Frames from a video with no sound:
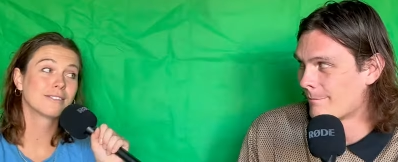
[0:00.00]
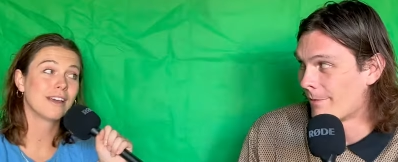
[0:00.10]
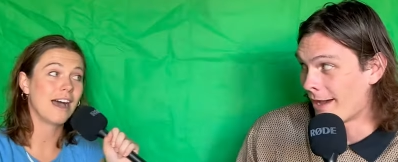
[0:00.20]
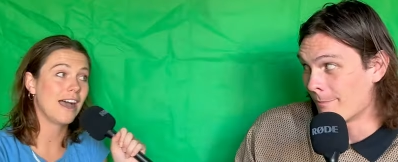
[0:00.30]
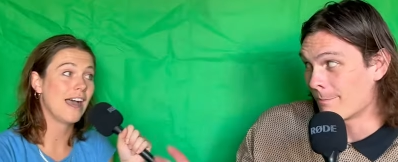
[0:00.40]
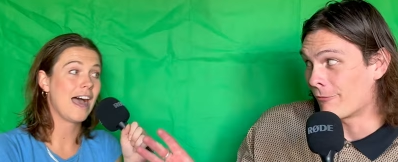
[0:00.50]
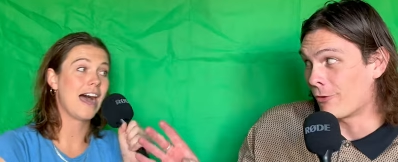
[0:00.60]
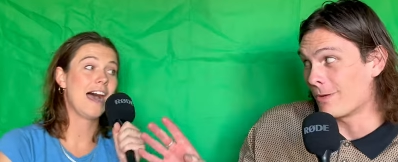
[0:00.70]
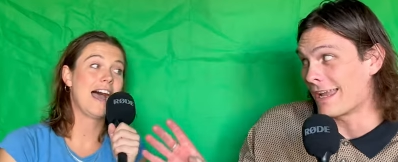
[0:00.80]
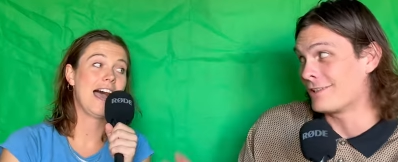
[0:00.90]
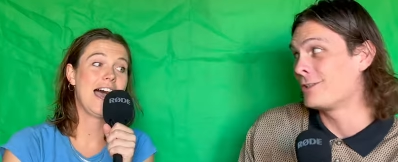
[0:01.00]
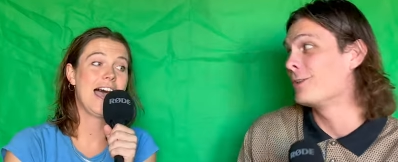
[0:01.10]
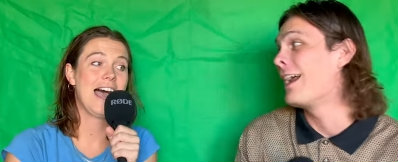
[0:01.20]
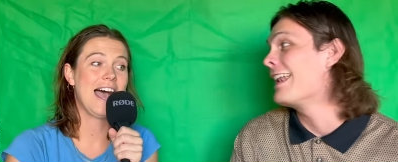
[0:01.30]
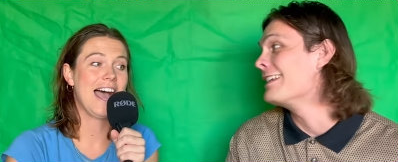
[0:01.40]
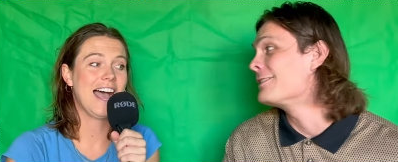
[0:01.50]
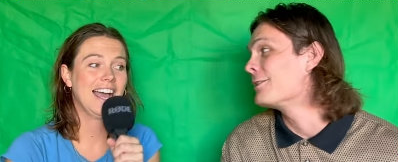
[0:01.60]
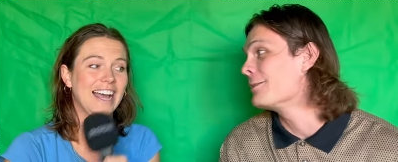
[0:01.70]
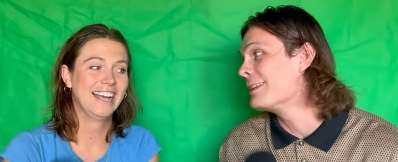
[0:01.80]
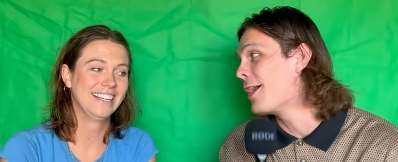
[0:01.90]
Speaker 1: But before we get too head
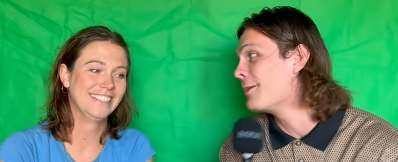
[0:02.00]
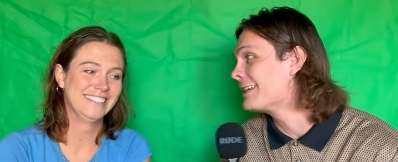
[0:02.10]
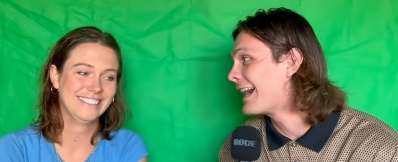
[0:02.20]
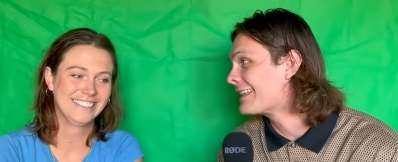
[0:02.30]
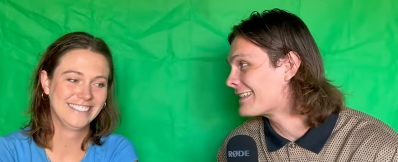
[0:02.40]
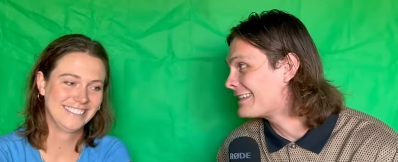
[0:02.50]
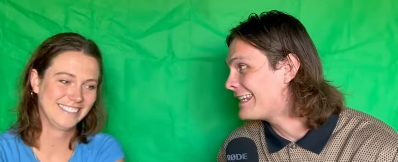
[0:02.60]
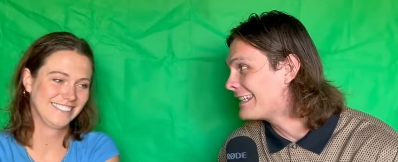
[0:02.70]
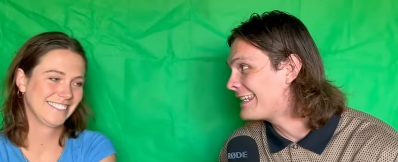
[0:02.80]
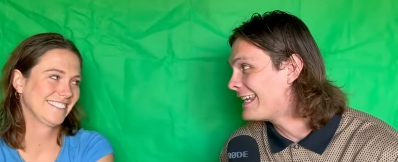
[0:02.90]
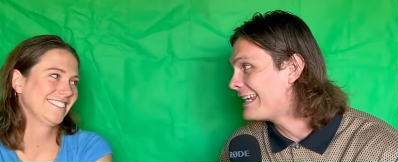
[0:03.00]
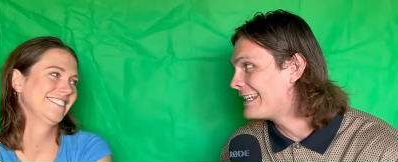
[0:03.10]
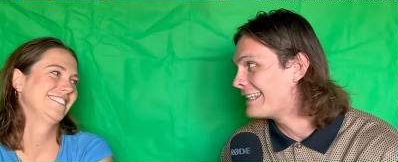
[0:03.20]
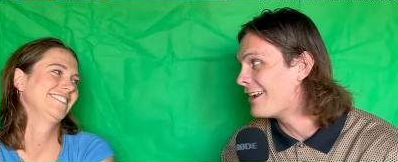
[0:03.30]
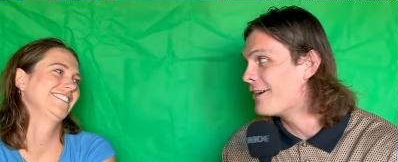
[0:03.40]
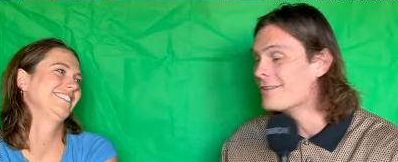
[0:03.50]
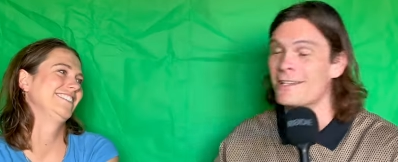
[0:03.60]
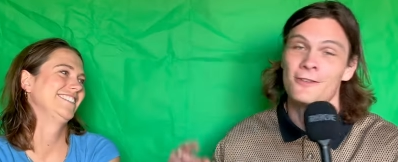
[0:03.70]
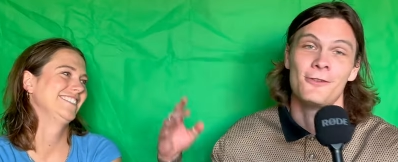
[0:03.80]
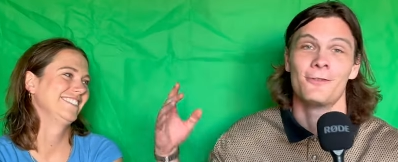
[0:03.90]
into it, we know what you guys are thinking. You know, there's
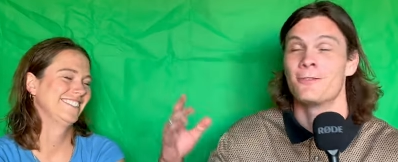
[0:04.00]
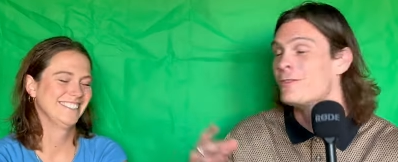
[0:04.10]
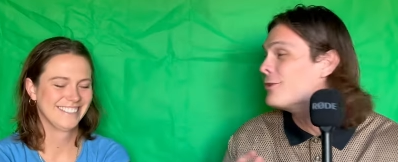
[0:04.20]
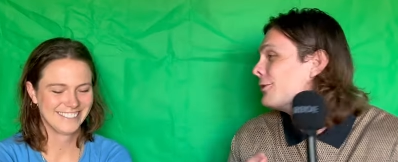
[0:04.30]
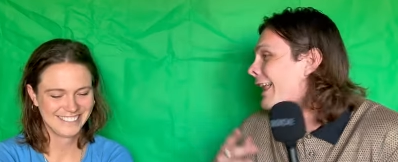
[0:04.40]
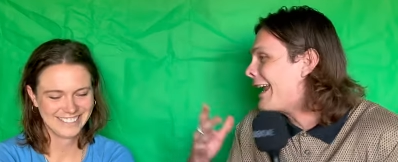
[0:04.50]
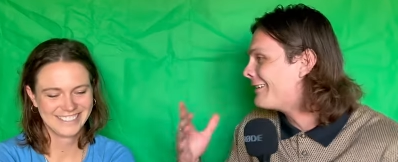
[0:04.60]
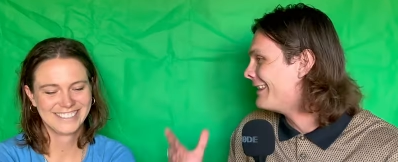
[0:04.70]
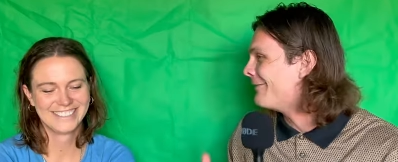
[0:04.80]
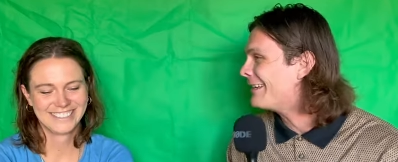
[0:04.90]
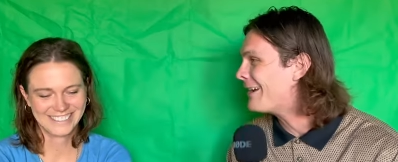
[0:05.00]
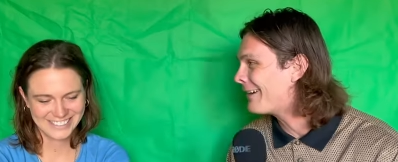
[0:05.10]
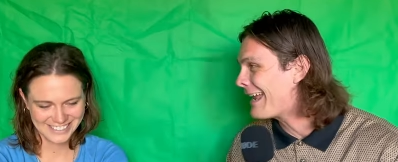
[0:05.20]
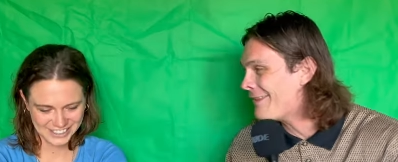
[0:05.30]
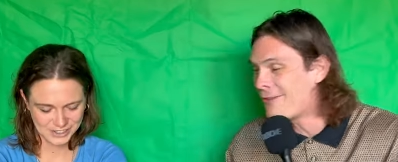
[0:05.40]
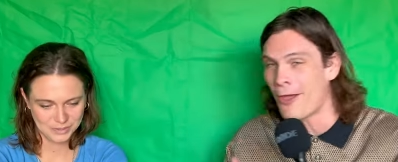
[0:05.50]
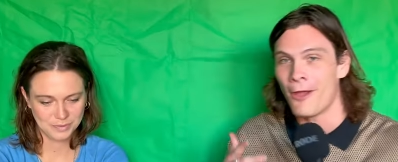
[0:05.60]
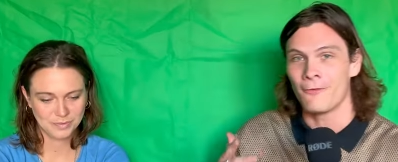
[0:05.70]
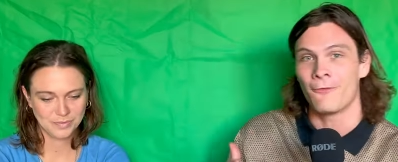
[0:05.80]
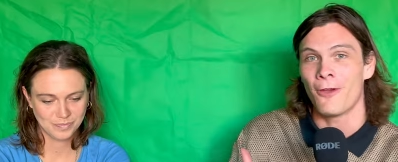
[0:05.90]
a new new layer in the video again.
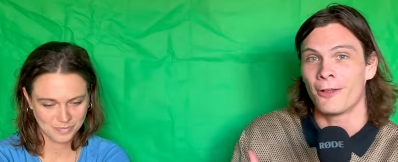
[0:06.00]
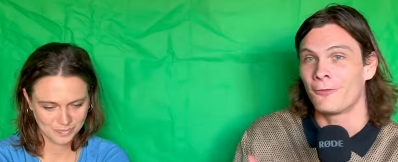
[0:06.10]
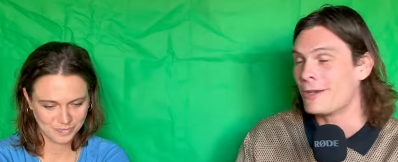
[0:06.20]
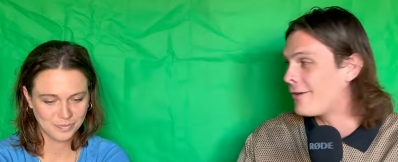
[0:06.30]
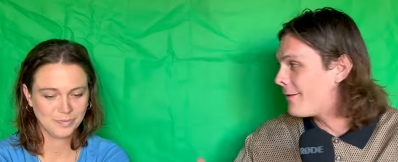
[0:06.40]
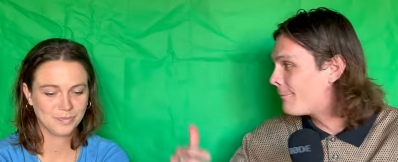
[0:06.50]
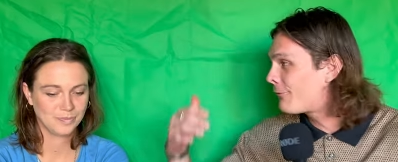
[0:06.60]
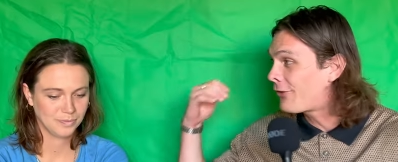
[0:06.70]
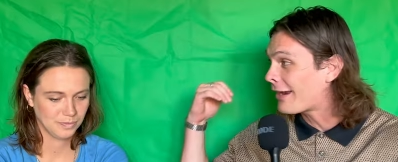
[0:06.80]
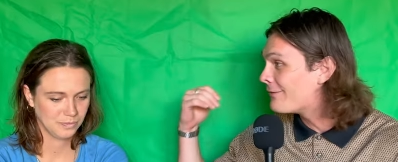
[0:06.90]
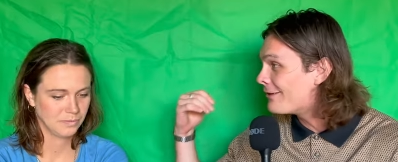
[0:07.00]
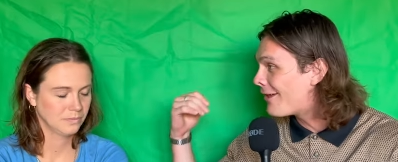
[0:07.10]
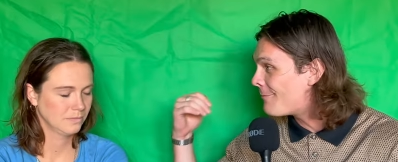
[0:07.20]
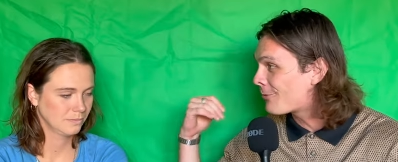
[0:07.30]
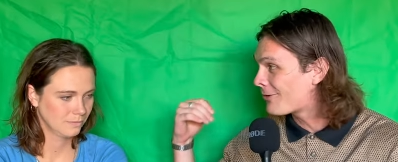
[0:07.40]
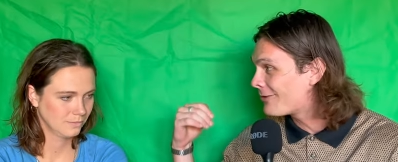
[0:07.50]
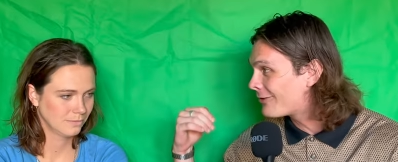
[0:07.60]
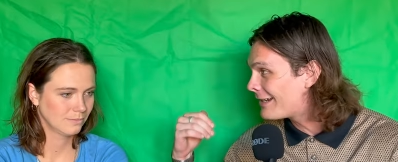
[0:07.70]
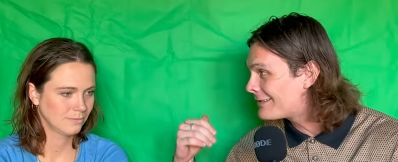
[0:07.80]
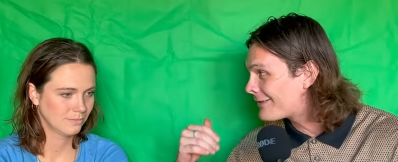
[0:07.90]
Third, first video, the second video, brought in the
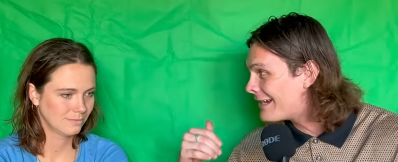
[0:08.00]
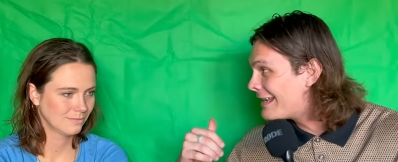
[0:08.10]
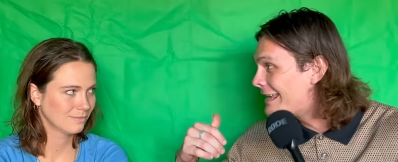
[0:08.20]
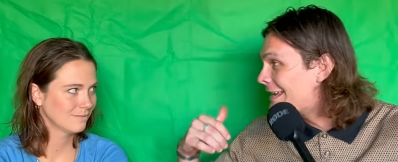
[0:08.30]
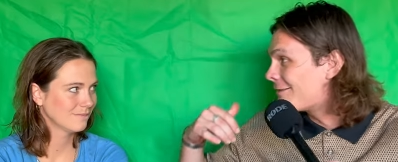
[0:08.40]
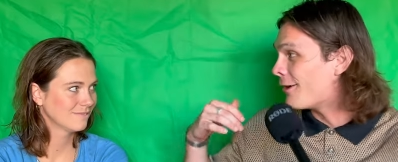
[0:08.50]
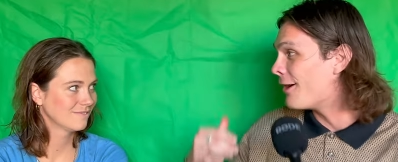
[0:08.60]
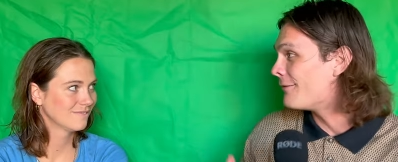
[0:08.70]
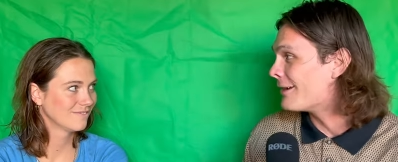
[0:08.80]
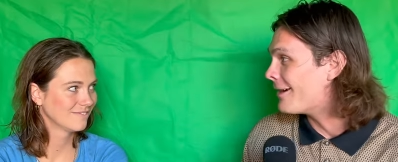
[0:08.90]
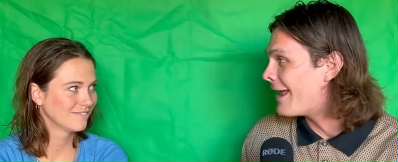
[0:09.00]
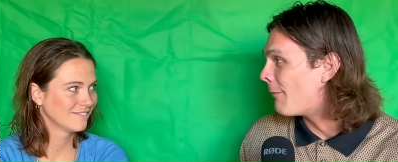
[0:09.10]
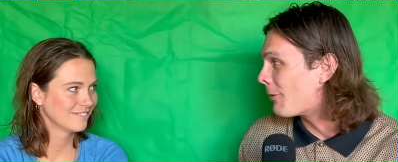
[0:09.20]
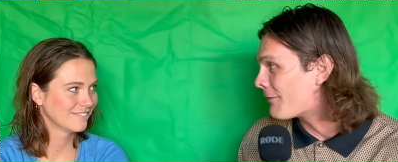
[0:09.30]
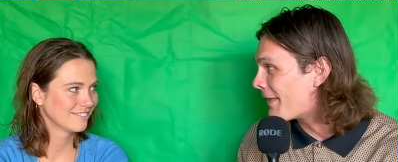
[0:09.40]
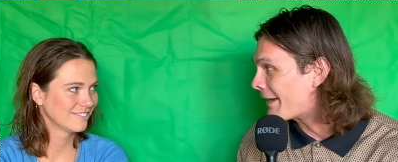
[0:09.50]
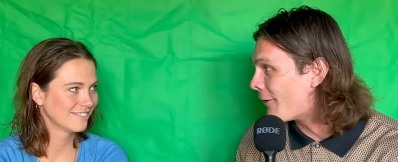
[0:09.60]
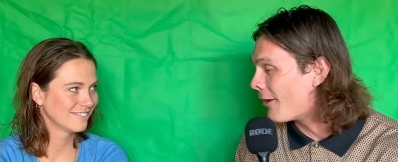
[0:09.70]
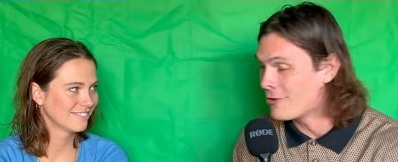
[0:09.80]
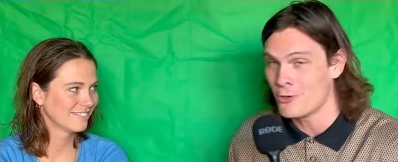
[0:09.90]
green screen. Third video now, what have they
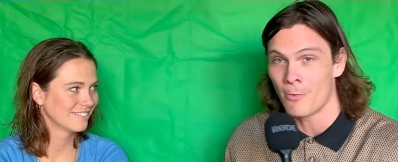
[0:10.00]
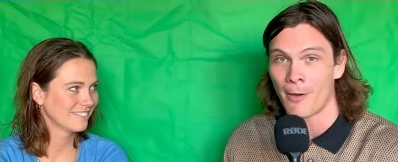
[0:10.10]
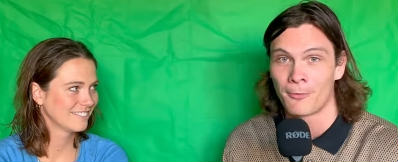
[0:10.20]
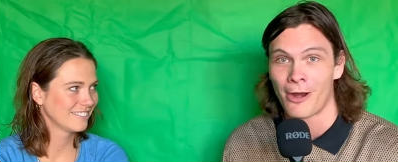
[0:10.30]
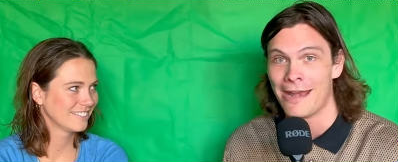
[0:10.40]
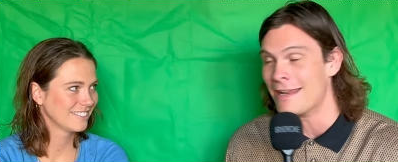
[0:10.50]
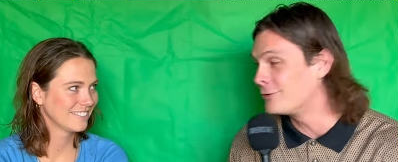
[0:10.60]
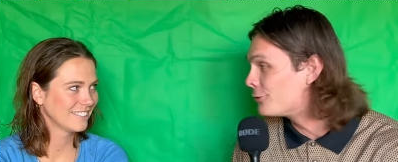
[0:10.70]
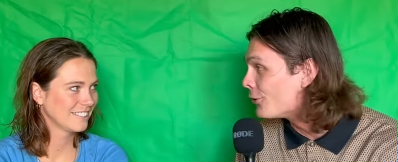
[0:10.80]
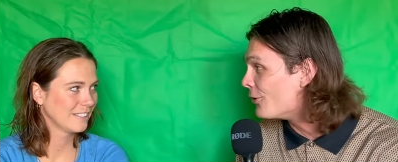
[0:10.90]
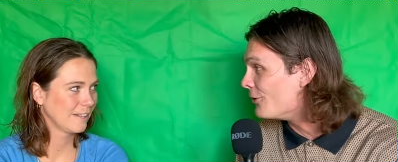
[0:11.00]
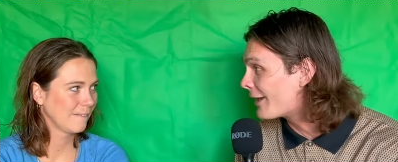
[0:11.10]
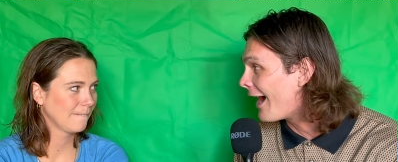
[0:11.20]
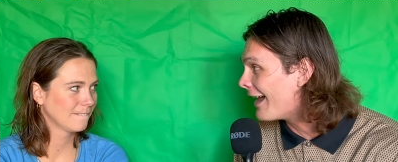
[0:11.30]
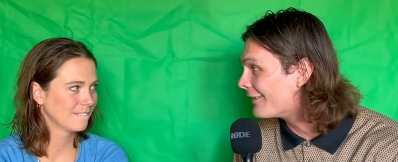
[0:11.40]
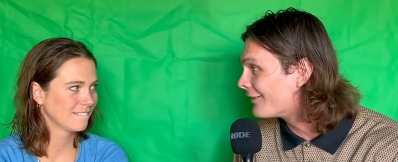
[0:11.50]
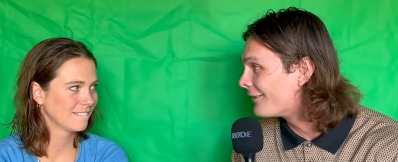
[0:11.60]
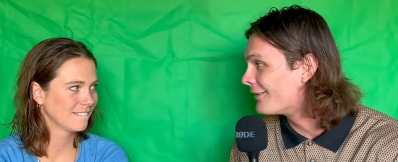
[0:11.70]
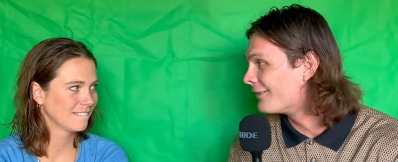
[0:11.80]
got? A new upgrade. It's true, guys.